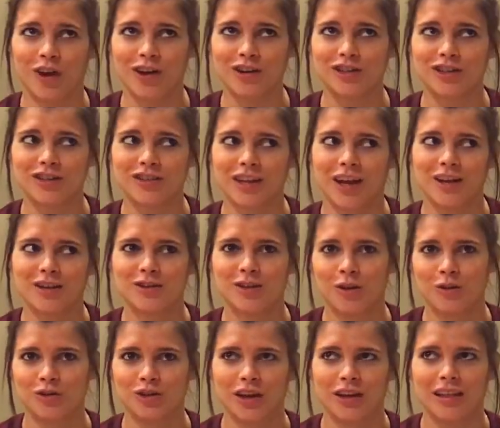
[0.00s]
nauseous, I
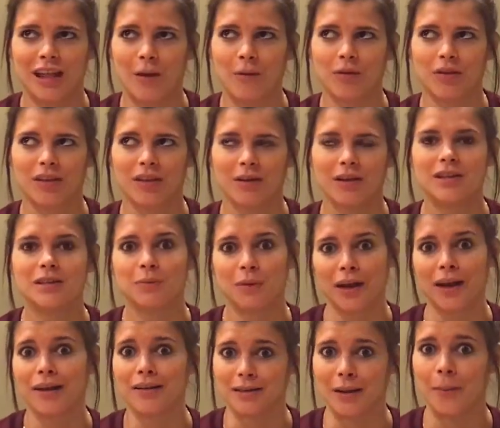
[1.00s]
associate that with it's
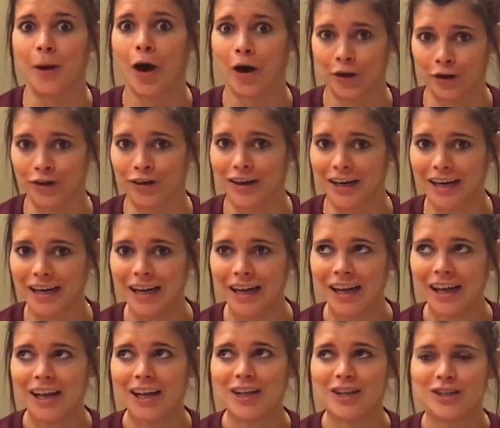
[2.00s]
because I'm hungry.
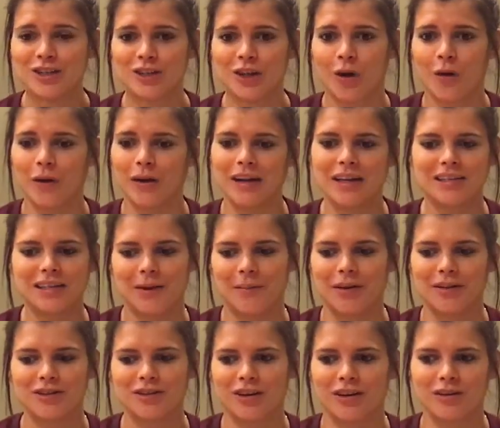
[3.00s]
So anytime
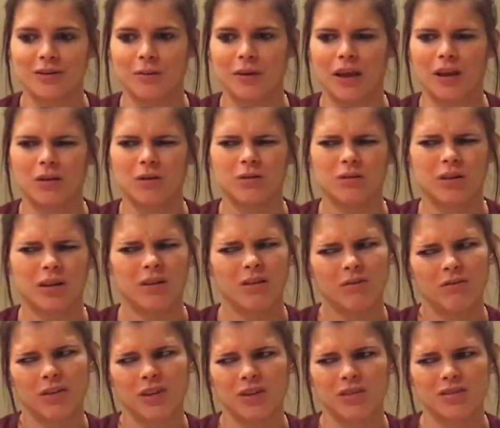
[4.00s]
I'd start to be like, ooh, I
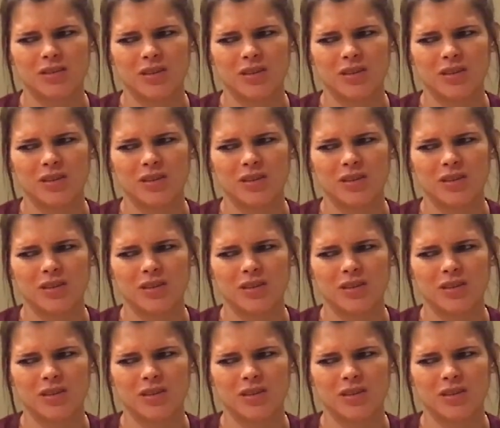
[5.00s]
don't feel